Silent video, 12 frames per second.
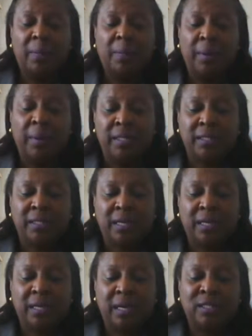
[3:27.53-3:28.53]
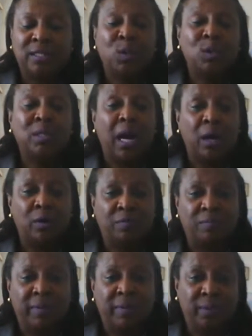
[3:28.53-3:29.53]
but I sold out
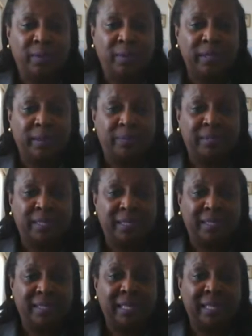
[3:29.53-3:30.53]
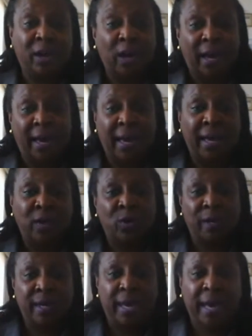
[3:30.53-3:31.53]
of my eucalyptus that I had
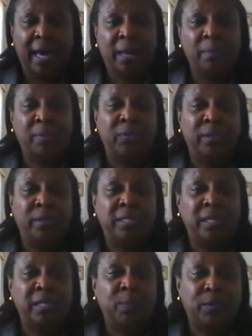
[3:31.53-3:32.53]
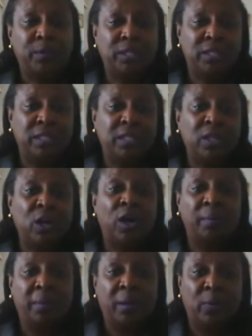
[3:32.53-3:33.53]
on hand, but you can still purchase it
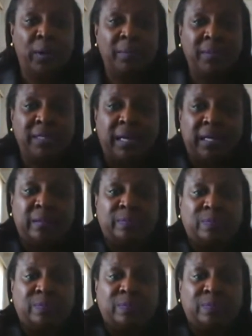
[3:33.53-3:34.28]
on my website.